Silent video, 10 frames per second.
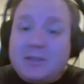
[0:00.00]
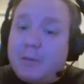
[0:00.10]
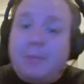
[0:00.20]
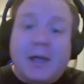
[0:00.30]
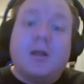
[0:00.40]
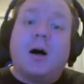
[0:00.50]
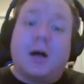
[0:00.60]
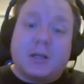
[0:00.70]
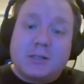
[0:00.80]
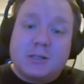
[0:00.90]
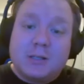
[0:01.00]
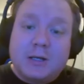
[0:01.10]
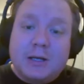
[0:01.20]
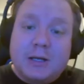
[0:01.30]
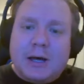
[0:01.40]
but it's a big loss.
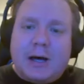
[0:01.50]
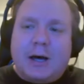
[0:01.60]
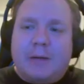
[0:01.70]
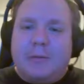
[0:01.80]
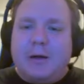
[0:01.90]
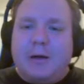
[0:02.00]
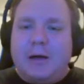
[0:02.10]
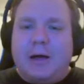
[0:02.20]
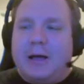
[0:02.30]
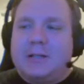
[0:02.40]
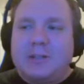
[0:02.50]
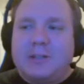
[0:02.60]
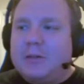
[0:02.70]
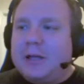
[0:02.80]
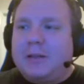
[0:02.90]
Um, I
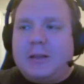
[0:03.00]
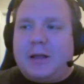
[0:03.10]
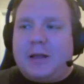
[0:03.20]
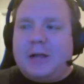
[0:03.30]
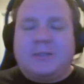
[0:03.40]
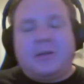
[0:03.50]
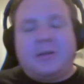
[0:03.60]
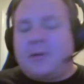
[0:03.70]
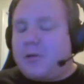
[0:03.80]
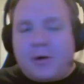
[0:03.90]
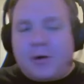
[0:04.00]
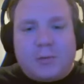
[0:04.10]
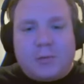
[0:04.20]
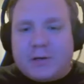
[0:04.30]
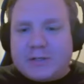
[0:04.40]
still think that they're going
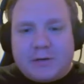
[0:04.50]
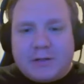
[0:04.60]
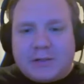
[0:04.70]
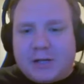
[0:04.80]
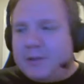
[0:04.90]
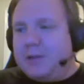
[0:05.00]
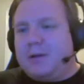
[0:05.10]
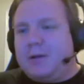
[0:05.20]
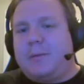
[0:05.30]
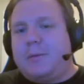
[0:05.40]
to win the series. I'd be